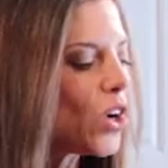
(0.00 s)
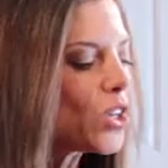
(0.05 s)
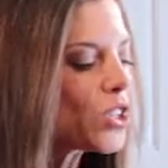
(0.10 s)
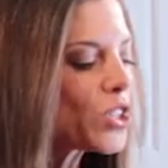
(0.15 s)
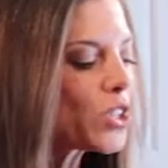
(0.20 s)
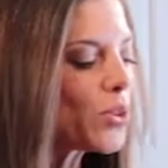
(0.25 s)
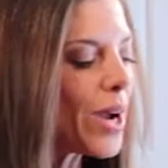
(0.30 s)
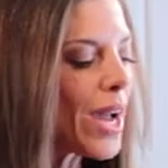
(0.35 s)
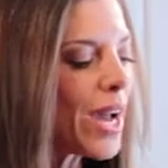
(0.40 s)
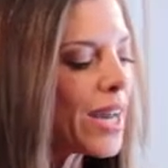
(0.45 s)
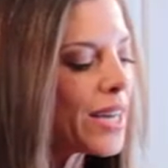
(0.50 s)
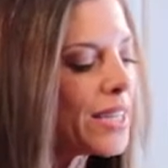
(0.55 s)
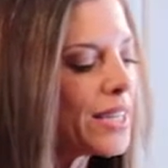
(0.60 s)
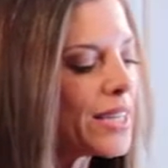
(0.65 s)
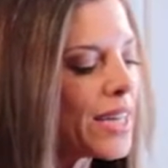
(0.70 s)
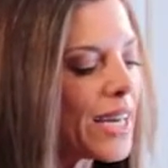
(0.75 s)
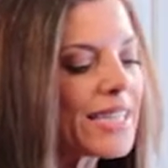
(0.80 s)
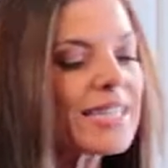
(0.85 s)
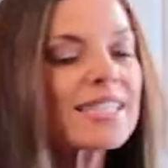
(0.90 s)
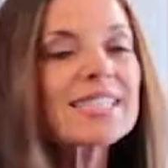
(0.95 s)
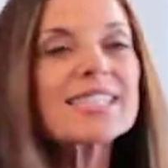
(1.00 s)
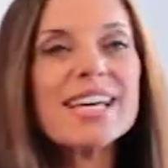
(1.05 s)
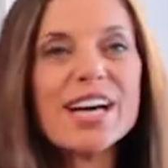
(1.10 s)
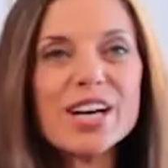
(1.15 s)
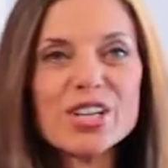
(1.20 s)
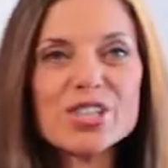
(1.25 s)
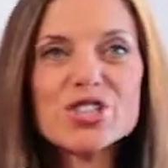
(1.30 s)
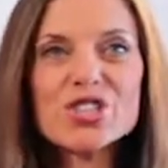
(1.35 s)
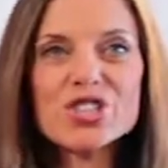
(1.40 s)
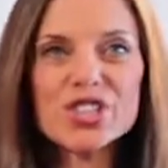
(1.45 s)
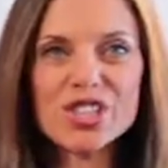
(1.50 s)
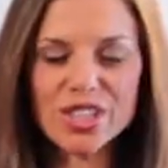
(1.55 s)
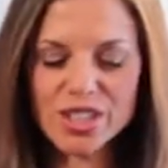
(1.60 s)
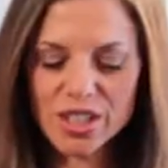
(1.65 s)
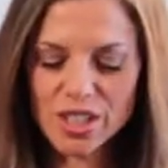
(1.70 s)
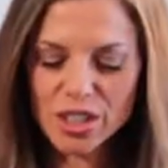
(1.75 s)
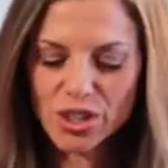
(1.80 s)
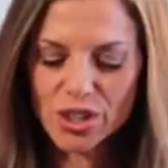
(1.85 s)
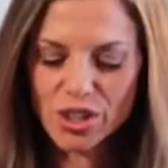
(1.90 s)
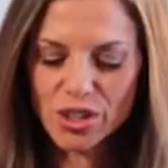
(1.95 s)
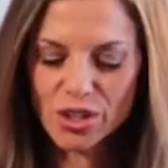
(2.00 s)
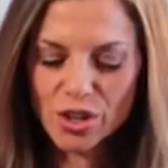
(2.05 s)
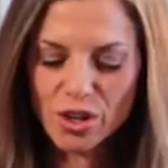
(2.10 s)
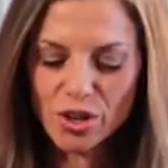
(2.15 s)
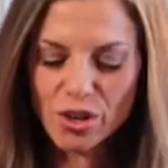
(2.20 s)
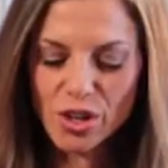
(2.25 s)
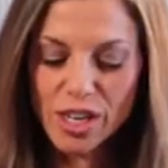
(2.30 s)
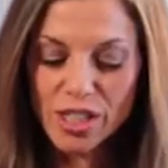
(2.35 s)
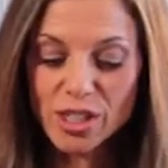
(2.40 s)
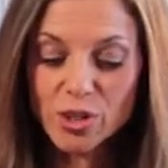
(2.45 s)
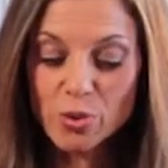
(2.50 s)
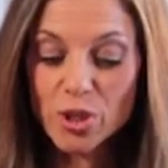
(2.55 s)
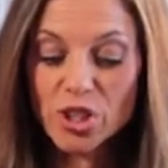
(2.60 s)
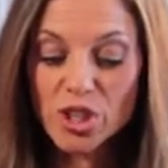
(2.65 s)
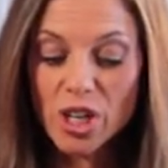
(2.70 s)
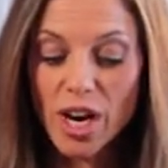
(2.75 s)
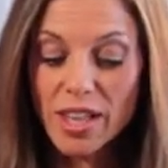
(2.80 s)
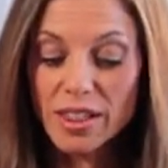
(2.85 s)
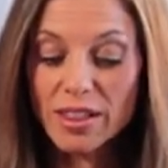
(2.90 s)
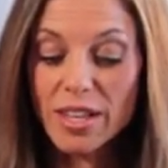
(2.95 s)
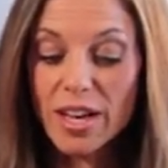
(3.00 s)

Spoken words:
also add a nice texture to the crust, which I